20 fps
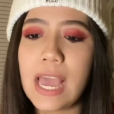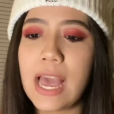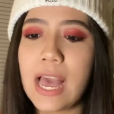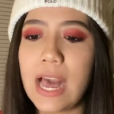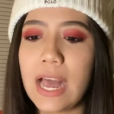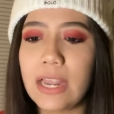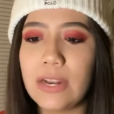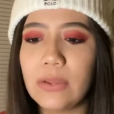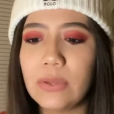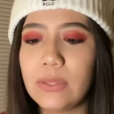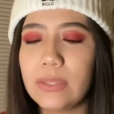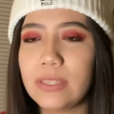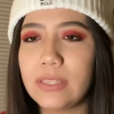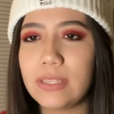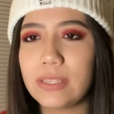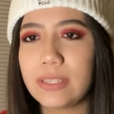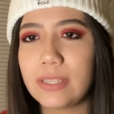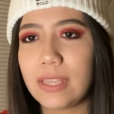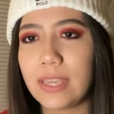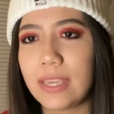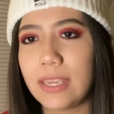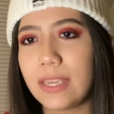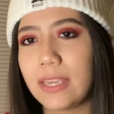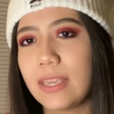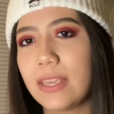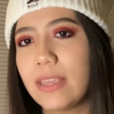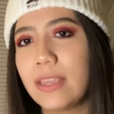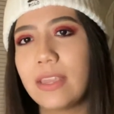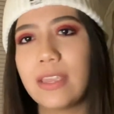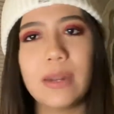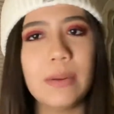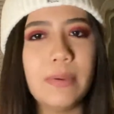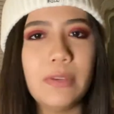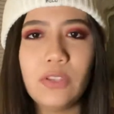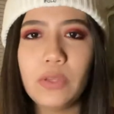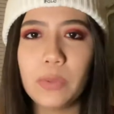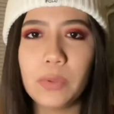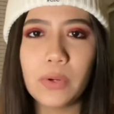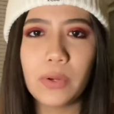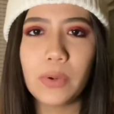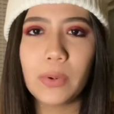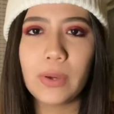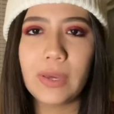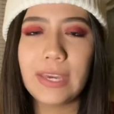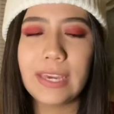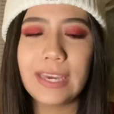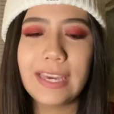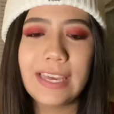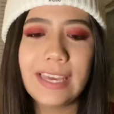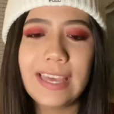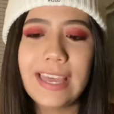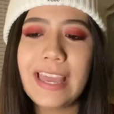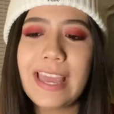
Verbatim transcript: I know this is like gonna be super quick,